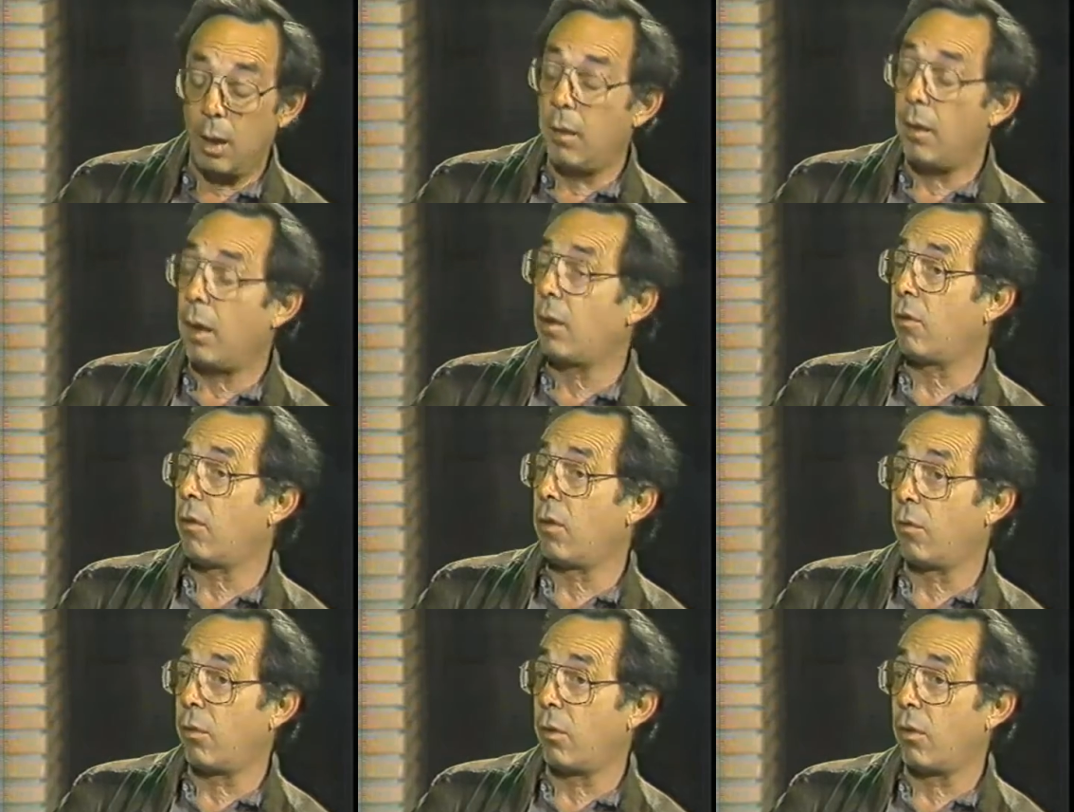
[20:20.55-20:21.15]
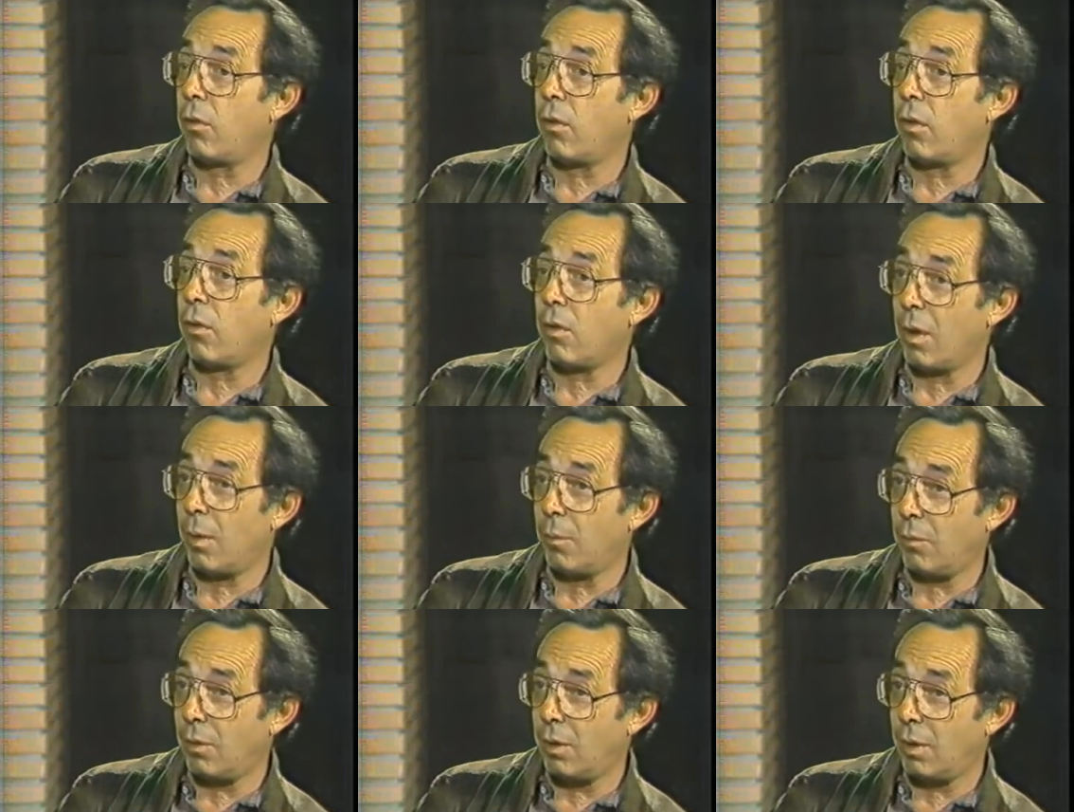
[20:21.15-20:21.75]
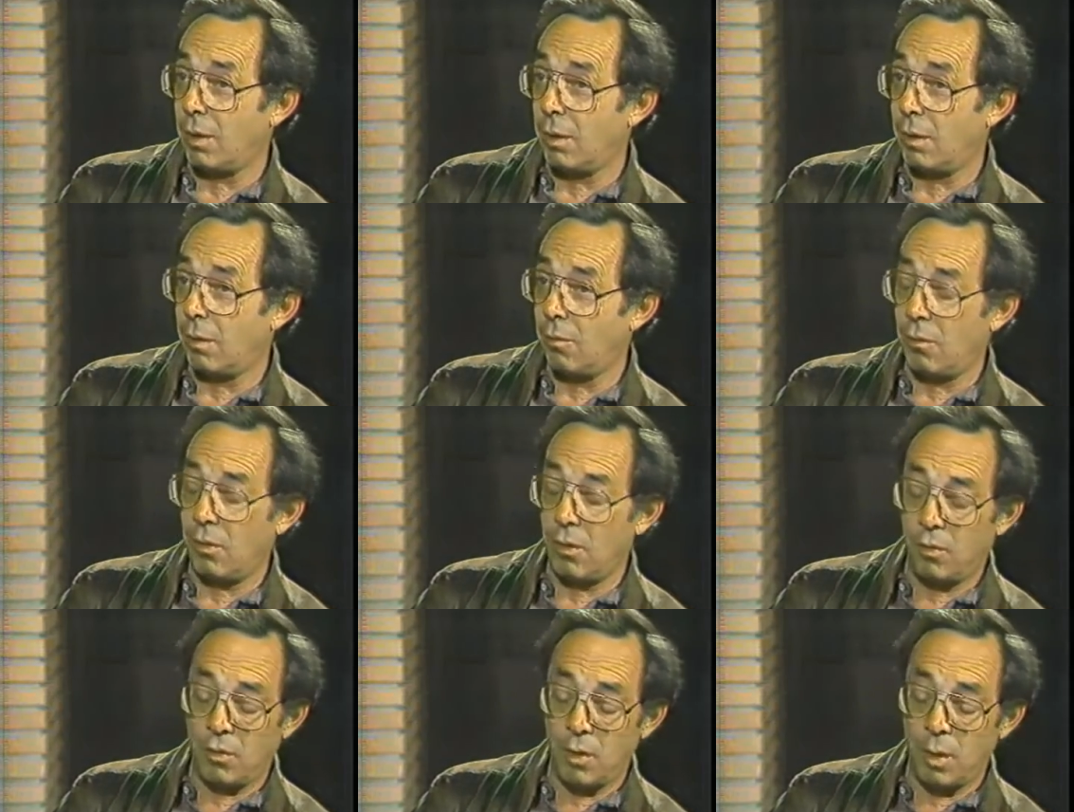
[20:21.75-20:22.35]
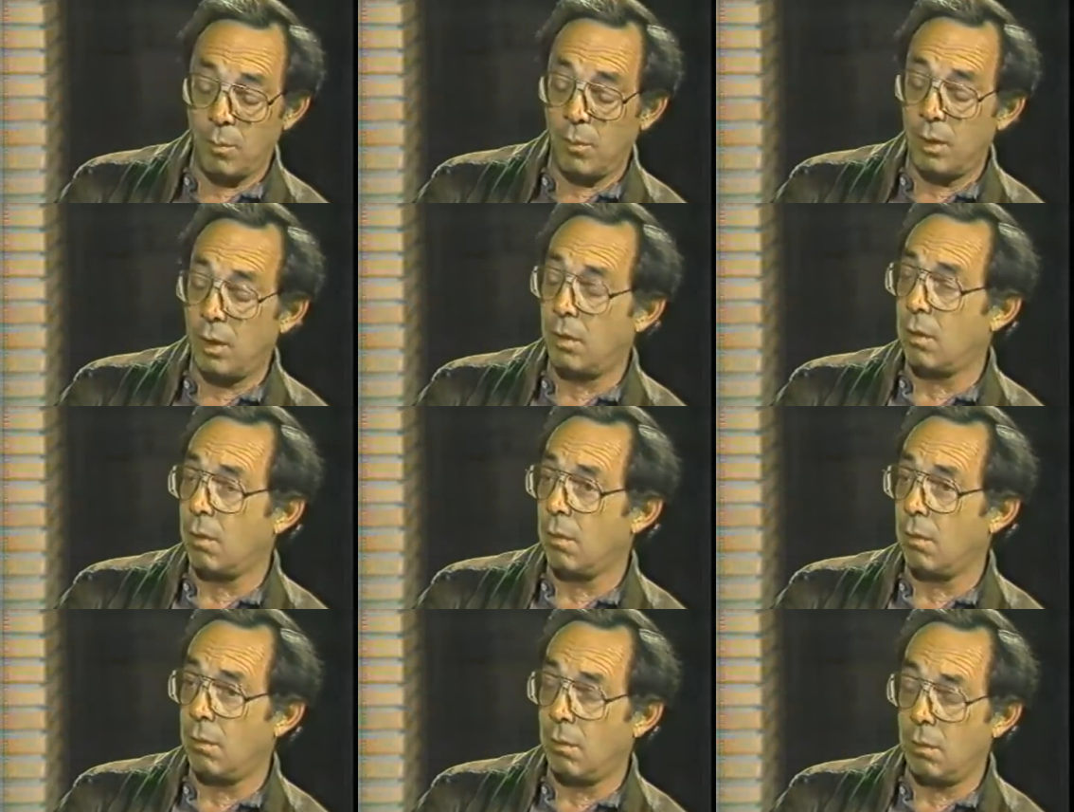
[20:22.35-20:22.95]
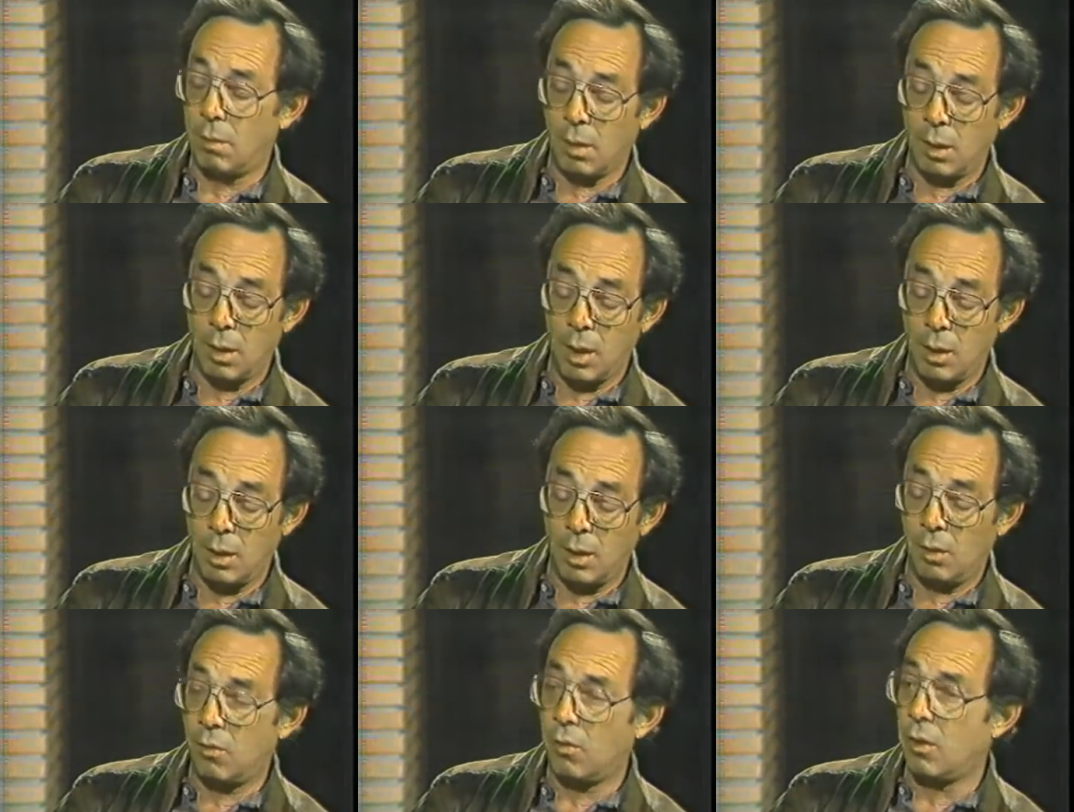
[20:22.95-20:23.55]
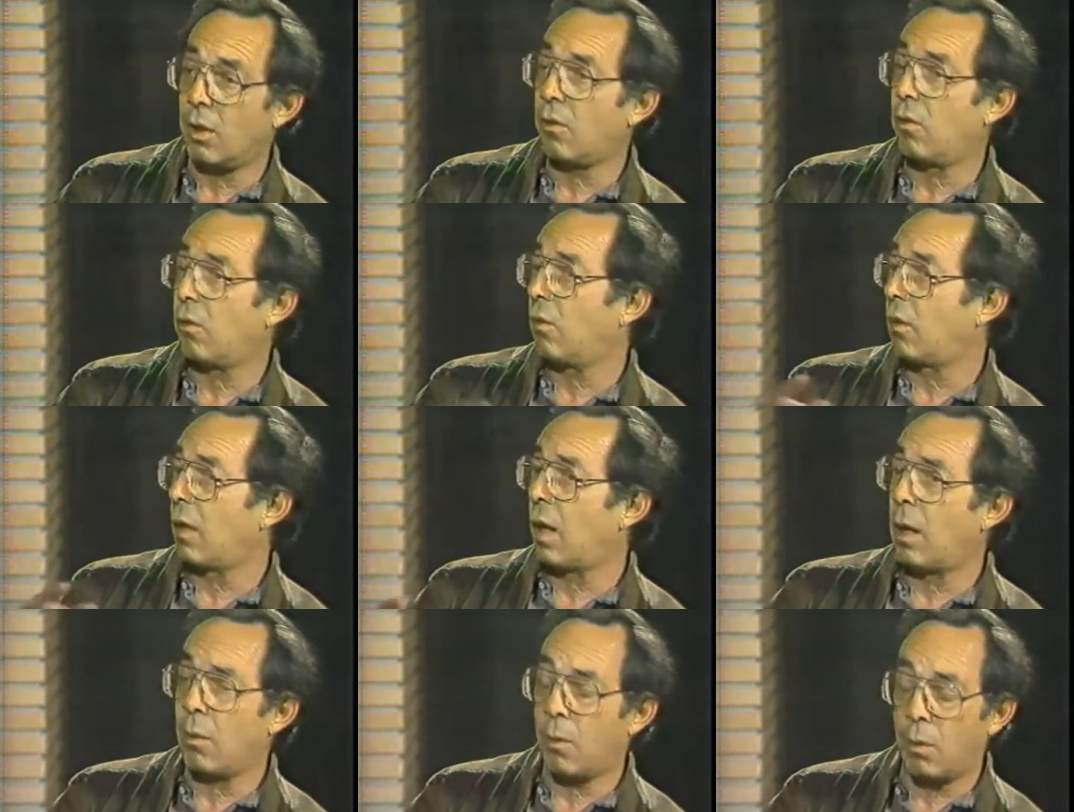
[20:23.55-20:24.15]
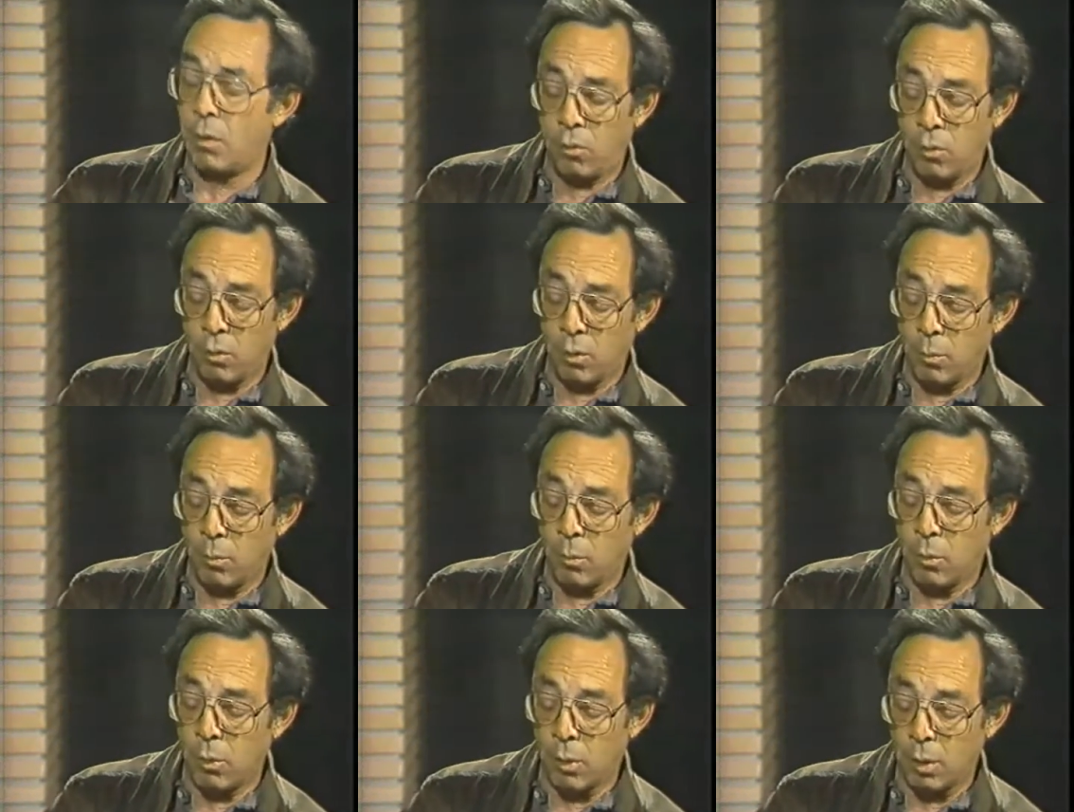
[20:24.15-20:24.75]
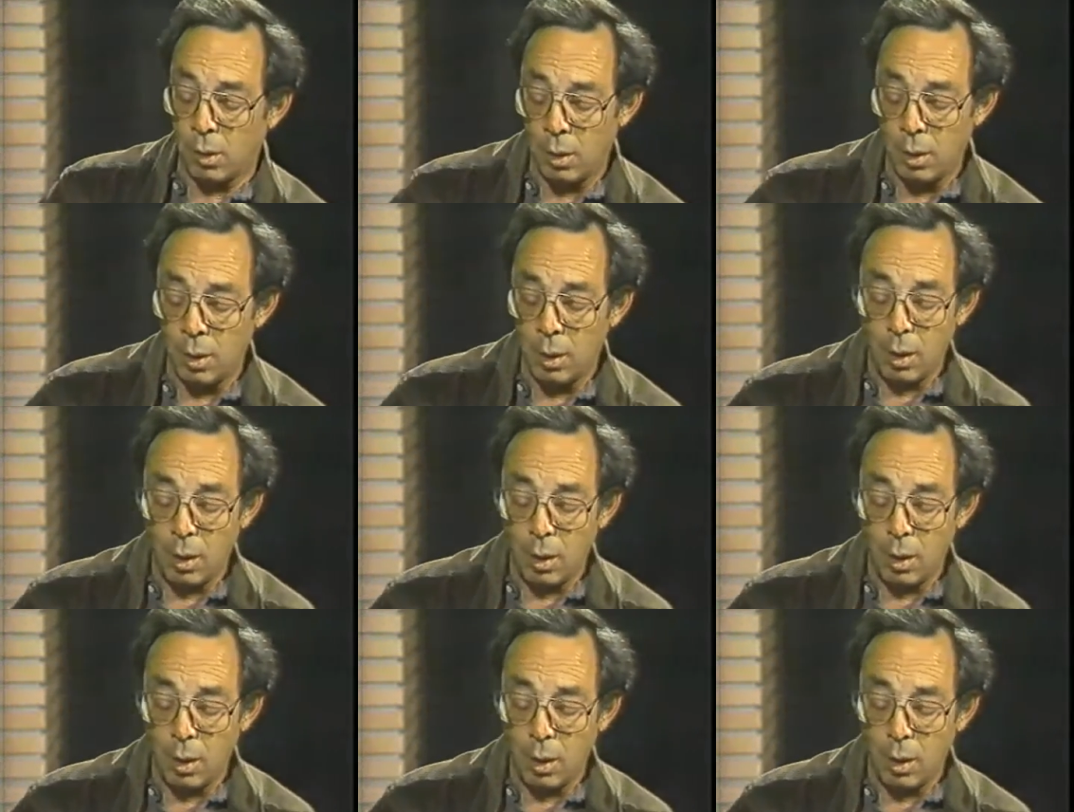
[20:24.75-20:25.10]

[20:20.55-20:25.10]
That's the first assumption of 72 to 96 hours or more